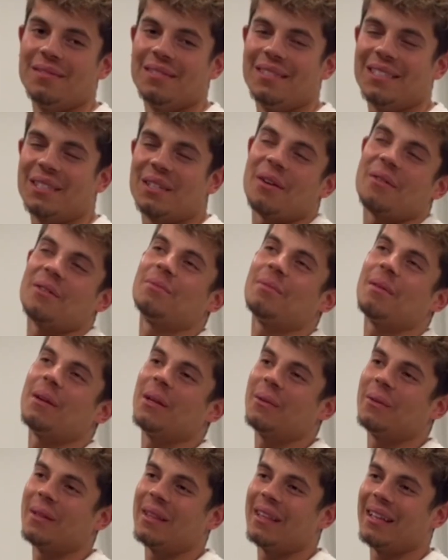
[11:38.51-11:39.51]
So I
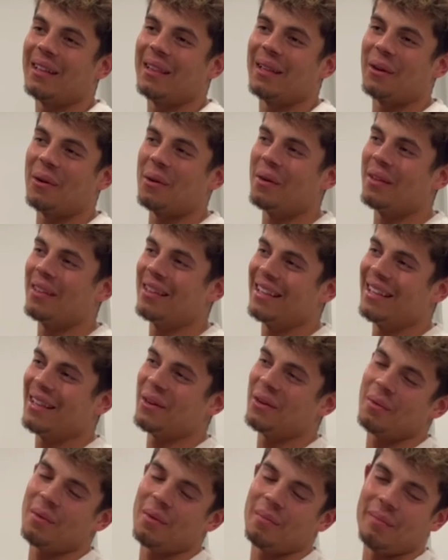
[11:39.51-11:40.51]
responded with the
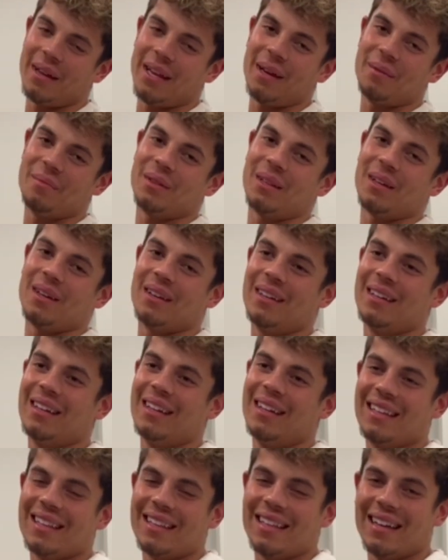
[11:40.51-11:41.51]
little meme,
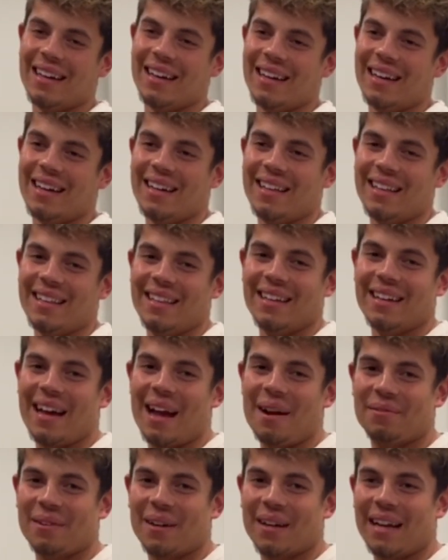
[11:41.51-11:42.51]
the
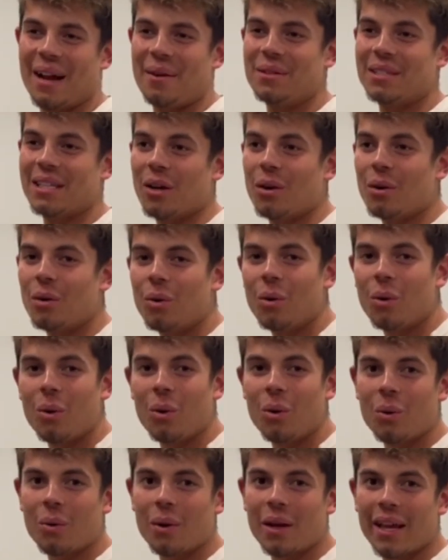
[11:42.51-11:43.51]
African guy was like,
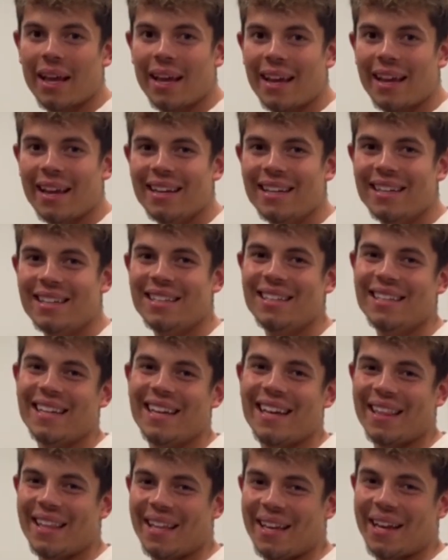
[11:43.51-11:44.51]
okay.
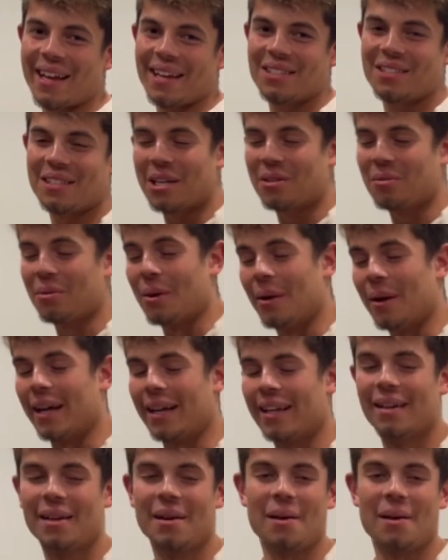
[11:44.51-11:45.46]
And then, yeah, so that's what we're doing.